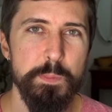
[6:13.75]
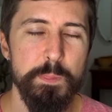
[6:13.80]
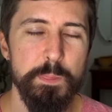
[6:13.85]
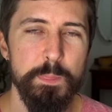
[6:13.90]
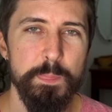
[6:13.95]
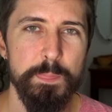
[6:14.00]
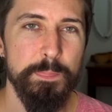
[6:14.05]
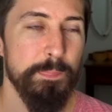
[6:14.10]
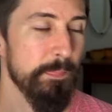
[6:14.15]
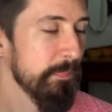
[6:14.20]

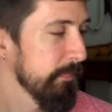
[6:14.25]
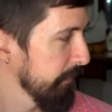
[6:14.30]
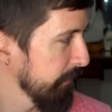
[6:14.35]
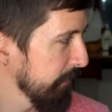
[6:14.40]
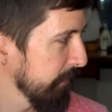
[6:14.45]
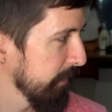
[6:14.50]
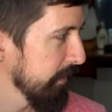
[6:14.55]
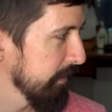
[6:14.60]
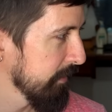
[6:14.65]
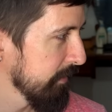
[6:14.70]

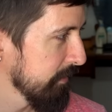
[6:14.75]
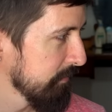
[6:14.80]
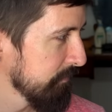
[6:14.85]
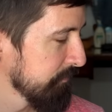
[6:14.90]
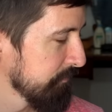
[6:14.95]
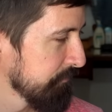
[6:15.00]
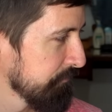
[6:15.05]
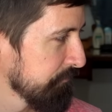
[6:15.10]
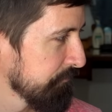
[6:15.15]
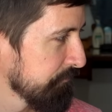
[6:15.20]

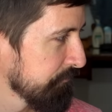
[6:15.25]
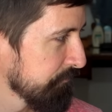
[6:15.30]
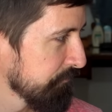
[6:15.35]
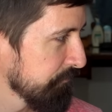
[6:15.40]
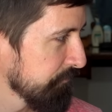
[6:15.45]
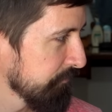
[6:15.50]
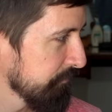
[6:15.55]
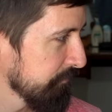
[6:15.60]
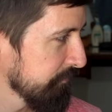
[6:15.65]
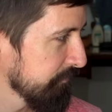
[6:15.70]

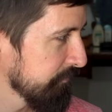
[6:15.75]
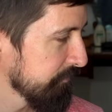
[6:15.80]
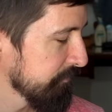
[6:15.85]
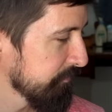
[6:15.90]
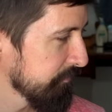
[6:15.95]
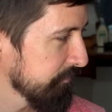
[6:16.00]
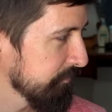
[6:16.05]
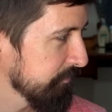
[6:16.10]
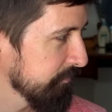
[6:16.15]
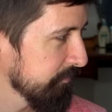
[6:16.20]

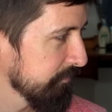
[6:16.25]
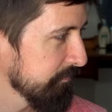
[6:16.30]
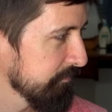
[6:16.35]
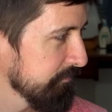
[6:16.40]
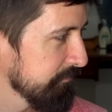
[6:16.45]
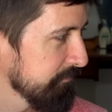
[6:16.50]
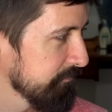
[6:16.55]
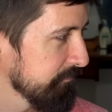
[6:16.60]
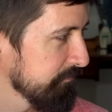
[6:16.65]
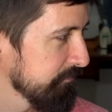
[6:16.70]

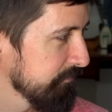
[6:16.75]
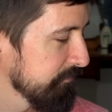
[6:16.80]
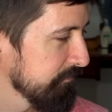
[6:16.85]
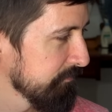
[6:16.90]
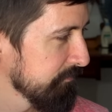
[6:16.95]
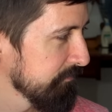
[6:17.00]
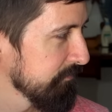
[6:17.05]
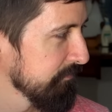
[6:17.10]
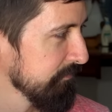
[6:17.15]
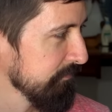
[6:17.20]

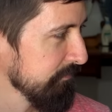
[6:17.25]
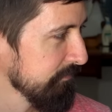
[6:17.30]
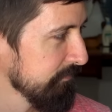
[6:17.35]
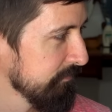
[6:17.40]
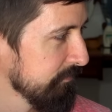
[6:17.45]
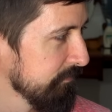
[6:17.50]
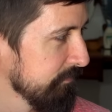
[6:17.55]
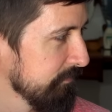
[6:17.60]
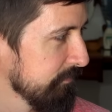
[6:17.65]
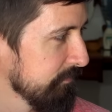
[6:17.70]

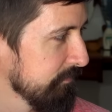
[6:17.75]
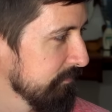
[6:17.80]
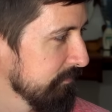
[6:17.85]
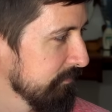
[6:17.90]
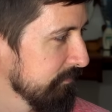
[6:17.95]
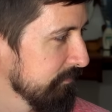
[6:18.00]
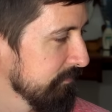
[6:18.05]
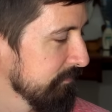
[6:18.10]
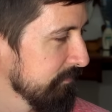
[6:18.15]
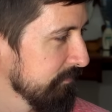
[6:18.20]

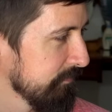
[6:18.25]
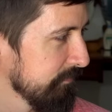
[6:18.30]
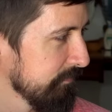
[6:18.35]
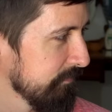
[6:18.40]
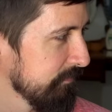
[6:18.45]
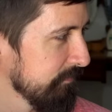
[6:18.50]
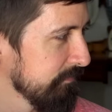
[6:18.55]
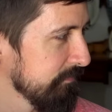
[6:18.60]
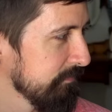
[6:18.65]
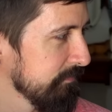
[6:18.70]

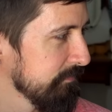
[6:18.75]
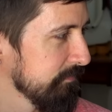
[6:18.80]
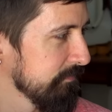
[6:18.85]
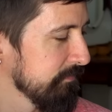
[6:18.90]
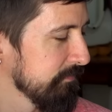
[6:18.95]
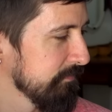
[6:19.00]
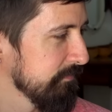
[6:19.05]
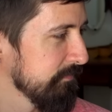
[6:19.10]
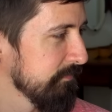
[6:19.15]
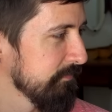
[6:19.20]

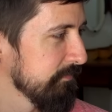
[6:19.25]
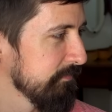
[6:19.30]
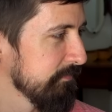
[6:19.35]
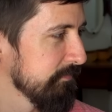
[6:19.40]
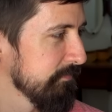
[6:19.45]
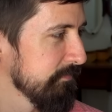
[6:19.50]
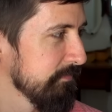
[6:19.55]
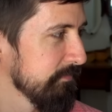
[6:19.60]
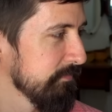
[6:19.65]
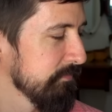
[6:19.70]

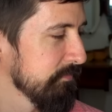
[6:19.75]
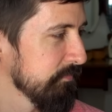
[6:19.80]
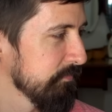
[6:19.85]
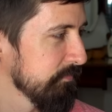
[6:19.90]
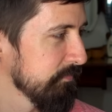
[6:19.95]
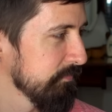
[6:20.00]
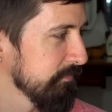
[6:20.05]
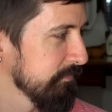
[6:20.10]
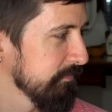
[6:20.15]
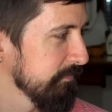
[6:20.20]

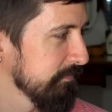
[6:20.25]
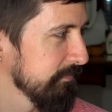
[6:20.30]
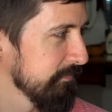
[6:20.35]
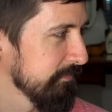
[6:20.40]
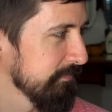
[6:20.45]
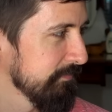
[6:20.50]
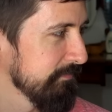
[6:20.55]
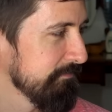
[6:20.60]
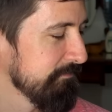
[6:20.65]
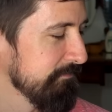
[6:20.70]

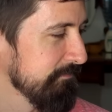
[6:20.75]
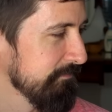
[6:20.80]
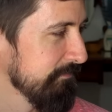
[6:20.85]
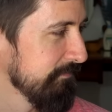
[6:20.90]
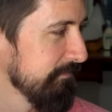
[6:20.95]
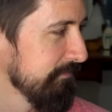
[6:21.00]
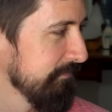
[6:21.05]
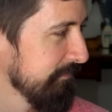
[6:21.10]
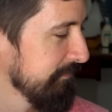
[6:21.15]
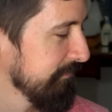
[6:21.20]

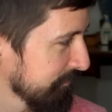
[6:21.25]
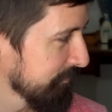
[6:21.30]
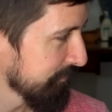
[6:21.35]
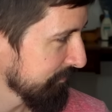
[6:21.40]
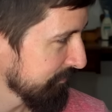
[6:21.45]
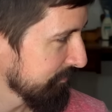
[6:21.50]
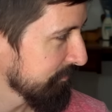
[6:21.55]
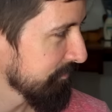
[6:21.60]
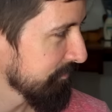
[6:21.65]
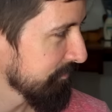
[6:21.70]
(not speaking)